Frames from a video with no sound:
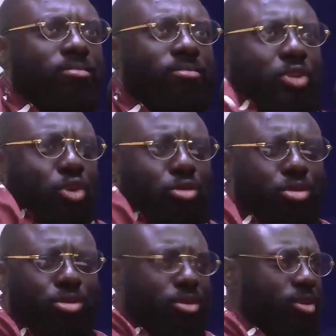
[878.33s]

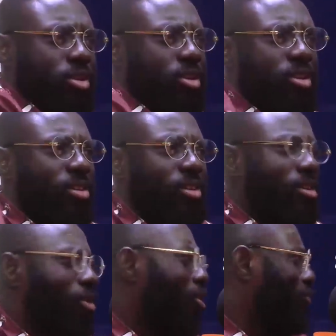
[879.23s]
because
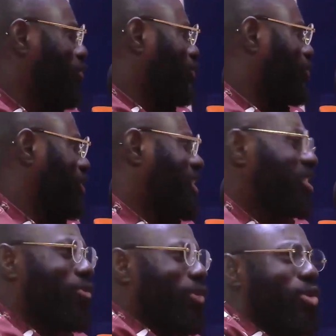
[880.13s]
or
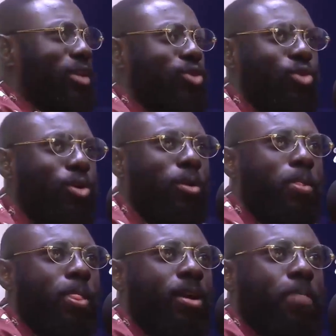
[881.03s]
certain followers for her.
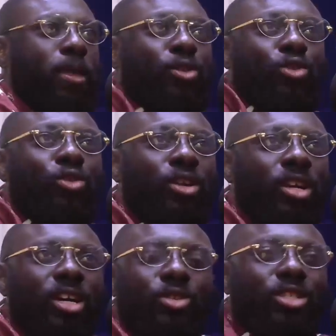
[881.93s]
And so,
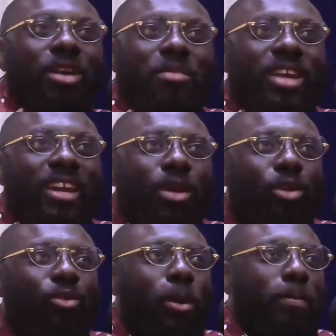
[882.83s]
social media near
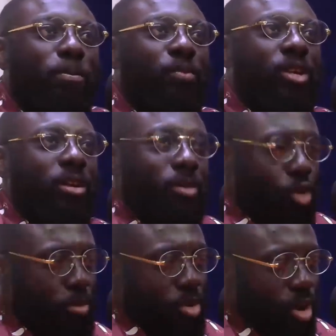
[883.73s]
one.
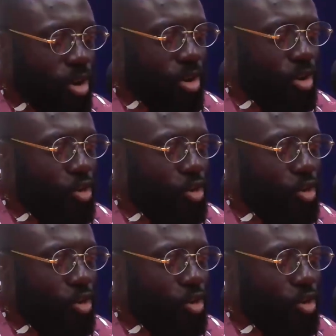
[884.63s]
Obiwa